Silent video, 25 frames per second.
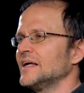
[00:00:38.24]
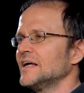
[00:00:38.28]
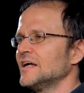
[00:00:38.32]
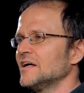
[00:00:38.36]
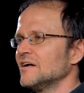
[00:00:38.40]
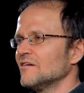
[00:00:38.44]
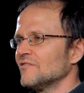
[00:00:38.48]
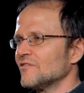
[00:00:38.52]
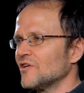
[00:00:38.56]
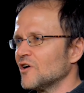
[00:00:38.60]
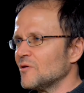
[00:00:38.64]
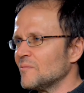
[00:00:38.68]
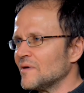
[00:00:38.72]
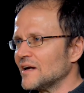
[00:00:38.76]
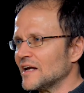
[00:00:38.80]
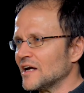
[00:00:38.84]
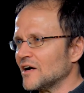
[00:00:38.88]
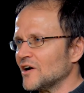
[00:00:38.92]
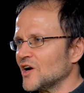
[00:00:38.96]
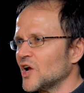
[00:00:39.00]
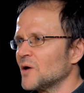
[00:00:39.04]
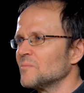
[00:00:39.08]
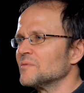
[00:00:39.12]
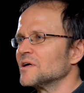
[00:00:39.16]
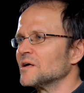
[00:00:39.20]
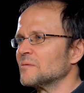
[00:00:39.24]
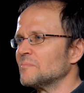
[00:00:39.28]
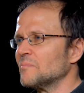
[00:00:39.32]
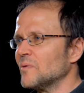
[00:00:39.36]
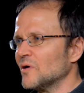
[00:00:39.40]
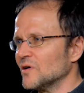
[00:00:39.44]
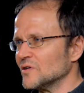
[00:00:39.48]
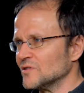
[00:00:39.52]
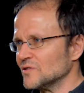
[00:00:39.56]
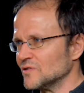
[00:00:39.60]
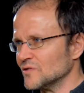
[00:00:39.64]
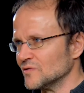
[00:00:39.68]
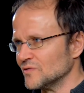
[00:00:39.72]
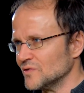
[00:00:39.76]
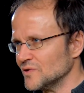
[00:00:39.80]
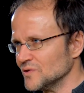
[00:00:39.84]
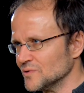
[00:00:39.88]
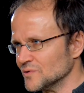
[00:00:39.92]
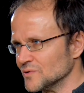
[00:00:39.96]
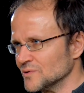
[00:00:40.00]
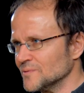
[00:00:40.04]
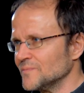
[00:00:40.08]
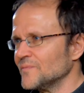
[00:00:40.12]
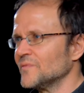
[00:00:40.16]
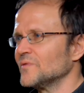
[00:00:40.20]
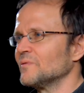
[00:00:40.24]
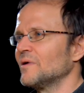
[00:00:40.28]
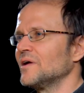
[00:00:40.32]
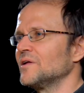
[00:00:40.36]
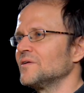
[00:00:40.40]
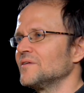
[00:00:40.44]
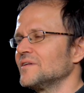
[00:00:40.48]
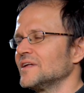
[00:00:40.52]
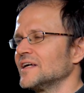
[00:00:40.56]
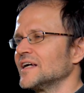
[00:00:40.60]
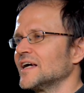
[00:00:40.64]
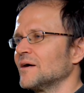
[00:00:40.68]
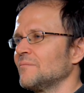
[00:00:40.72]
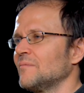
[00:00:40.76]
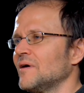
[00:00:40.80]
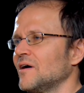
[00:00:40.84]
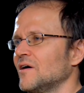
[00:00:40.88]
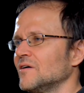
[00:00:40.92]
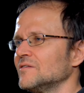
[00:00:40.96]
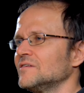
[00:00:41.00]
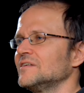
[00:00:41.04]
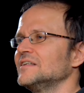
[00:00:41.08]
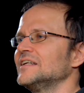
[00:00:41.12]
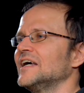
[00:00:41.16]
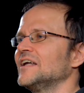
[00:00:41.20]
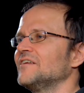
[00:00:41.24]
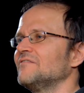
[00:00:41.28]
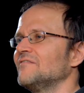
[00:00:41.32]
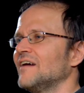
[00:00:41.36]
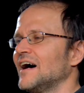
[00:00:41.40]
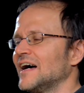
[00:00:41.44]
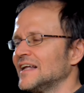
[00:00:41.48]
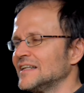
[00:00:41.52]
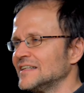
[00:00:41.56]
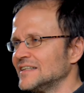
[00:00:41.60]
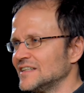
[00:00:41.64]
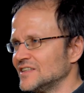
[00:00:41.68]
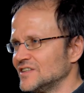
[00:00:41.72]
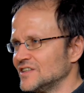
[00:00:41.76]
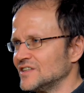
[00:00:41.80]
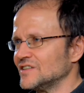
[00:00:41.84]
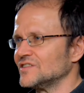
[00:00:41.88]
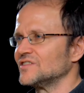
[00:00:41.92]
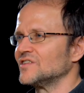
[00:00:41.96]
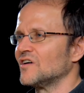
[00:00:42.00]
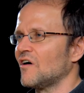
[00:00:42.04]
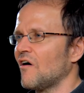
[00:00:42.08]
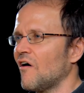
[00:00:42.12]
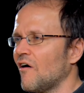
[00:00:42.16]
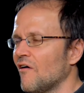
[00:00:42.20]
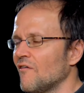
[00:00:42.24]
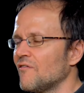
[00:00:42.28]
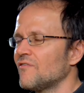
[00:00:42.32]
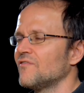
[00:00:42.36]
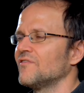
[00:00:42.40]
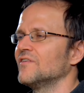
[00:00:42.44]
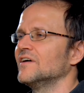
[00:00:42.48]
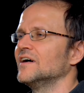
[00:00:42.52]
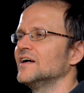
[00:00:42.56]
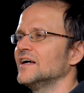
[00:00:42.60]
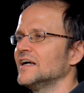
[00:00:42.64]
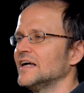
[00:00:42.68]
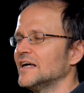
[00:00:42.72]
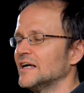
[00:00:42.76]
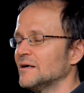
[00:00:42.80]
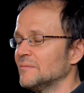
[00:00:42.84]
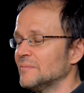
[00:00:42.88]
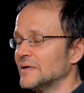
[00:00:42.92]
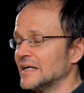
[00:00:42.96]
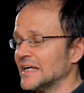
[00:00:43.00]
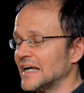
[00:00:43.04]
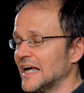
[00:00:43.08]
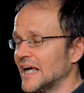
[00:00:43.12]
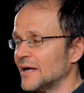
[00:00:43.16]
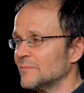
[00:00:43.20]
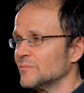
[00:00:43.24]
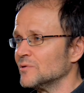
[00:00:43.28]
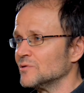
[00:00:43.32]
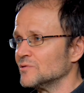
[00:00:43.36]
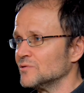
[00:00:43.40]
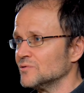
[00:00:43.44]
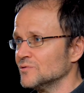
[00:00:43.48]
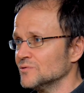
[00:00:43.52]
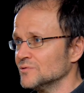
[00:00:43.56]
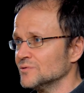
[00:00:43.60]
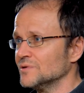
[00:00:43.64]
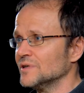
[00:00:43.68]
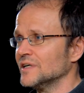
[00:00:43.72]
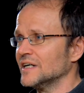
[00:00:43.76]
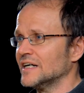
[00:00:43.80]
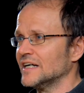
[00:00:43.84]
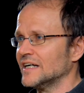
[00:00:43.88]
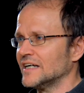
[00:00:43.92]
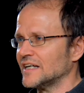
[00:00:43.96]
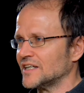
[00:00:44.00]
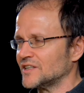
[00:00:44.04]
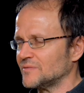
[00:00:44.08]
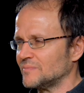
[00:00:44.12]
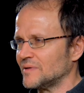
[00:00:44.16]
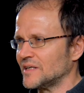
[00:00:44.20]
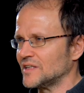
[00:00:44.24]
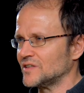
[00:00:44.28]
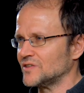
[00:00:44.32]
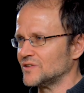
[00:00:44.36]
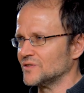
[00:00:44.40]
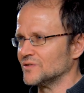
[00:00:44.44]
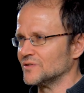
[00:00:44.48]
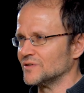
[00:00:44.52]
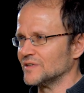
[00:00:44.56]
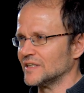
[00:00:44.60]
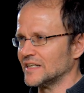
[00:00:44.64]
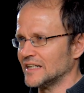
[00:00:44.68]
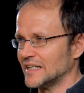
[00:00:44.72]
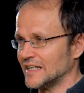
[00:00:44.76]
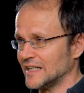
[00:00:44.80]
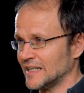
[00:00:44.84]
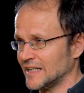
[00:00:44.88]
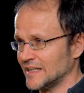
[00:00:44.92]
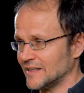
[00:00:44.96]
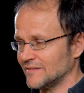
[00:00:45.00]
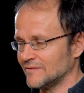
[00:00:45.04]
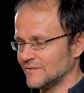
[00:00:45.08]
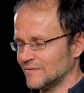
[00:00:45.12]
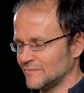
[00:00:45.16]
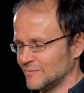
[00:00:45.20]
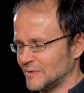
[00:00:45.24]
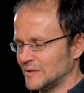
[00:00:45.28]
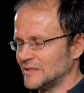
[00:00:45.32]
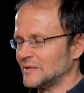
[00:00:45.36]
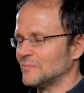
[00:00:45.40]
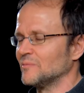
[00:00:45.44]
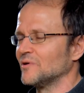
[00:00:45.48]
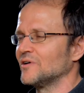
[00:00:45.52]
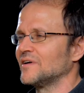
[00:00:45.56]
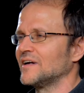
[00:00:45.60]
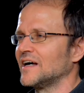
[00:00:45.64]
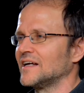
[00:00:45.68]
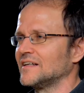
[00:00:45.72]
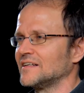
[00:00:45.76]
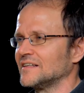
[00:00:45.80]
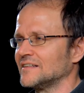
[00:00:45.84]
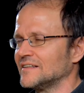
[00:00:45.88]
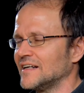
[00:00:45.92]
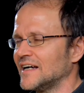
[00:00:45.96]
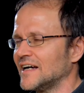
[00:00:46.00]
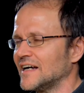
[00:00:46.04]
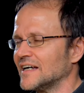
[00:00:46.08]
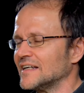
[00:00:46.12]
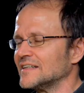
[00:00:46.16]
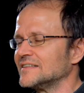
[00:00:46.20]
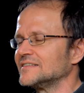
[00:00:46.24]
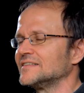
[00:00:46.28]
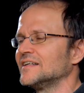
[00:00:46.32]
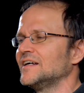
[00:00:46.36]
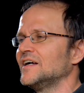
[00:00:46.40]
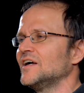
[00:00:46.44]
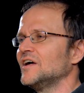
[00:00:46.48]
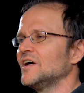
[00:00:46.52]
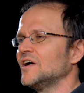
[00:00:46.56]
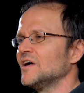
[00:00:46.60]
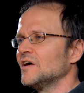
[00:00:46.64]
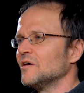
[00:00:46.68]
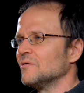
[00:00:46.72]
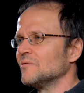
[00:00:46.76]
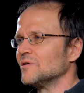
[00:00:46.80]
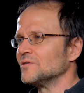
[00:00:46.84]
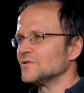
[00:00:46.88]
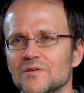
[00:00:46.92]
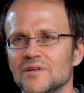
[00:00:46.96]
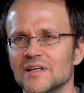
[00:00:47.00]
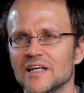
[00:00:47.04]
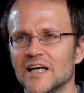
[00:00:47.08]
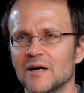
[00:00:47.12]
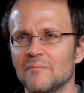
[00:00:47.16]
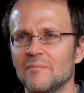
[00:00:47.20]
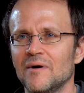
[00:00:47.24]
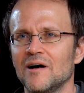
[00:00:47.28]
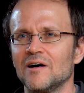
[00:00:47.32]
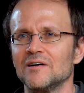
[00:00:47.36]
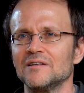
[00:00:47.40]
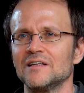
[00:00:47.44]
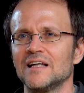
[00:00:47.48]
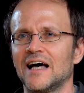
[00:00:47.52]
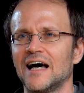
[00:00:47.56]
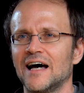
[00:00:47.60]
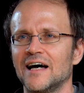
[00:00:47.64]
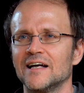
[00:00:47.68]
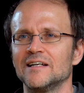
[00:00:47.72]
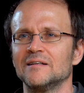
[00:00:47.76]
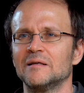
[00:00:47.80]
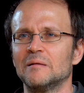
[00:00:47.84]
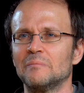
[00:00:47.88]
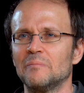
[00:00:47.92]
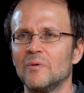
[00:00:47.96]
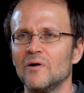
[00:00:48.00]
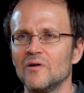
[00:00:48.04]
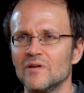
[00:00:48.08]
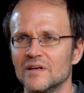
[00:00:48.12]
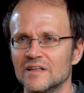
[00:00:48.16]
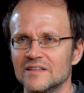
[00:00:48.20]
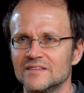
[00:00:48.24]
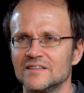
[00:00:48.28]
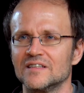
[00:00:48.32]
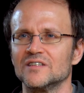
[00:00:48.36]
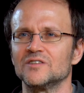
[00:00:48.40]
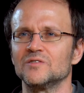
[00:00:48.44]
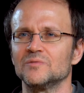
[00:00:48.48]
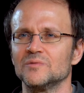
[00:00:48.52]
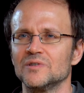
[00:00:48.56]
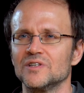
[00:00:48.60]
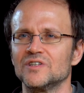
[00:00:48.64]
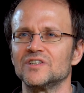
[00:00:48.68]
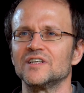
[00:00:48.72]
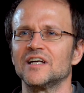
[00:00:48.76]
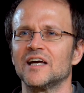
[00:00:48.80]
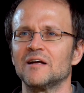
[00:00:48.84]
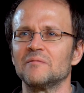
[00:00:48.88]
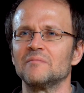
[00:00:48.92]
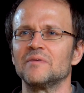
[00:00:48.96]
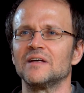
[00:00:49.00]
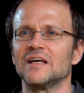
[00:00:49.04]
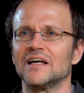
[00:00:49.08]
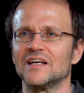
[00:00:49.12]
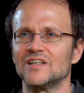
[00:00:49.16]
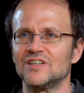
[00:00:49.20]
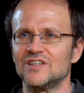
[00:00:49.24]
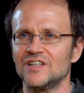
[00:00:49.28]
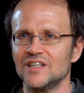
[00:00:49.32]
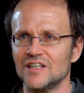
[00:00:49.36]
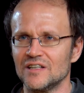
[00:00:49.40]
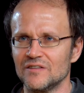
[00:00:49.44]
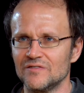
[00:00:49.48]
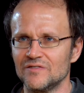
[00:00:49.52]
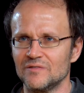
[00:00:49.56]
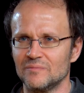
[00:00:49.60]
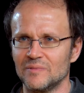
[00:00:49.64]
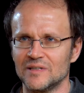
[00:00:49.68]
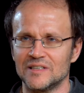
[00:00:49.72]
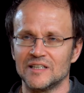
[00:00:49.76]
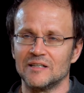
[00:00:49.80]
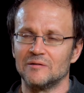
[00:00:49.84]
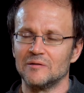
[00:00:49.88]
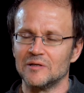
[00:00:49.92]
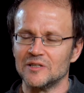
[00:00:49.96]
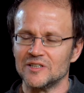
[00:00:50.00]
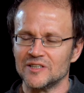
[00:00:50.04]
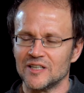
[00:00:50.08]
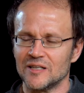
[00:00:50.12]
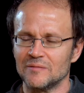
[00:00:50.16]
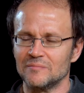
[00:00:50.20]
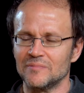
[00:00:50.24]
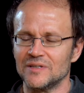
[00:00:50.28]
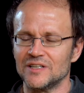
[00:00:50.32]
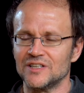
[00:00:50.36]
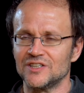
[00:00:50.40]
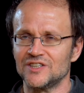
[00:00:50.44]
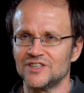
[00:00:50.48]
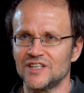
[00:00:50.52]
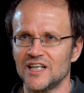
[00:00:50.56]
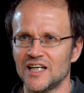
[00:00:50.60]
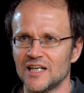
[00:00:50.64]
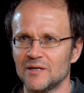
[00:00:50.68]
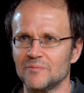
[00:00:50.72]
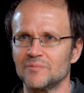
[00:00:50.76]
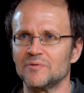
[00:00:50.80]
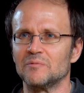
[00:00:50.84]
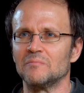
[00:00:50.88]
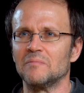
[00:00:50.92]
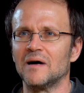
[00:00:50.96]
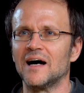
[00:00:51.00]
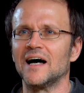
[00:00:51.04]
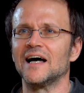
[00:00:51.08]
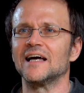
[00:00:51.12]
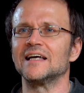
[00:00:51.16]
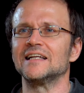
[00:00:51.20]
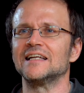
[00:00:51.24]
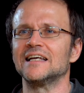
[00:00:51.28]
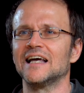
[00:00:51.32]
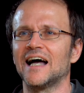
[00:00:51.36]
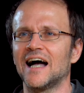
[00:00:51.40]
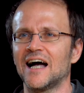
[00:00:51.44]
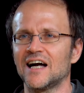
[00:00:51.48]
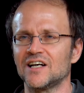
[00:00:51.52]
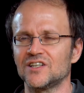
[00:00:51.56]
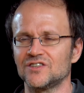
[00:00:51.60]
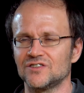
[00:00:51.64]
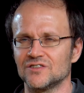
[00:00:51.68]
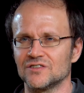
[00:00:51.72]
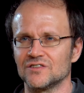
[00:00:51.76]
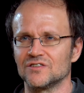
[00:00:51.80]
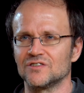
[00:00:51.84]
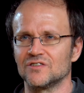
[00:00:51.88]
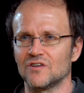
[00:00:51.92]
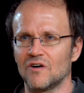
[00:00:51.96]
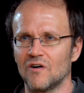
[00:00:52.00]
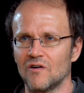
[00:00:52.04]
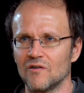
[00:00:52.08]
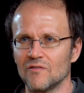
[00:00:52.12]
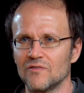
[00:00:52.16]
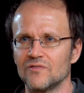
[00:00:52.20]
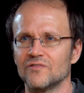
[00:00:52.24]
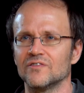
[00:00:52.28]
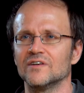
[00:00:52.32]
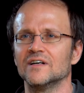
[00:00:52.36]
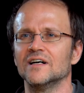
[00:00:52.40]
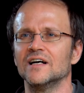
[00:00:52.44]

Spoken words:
From an economic point of view, when you think about the advantages of being able to express your democratic rights, what you think about are the policies which can be achieved, basically which can be shaped by the actions of